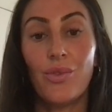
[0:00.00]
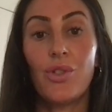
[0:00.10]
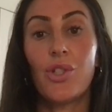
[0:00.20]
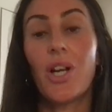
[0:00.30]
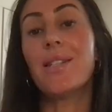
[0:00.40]

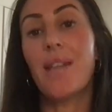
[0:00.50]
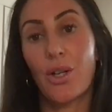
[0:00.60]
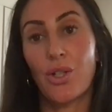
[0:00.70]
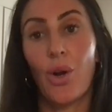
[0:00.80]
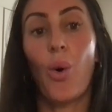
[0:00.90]

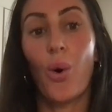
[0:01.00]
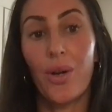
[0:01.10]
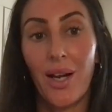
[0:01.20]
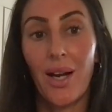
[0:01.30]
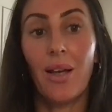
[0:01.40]
transaction
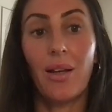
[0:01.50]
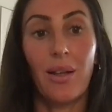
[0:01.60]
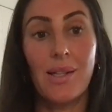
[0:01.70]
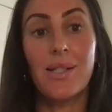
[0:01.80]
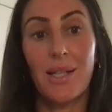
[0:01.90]
coordinating
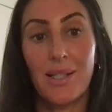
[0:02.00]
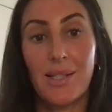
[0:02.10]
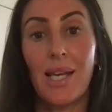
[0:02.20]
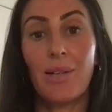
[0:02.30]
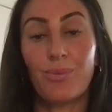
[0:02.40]
in
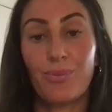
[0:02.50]
Tennessee.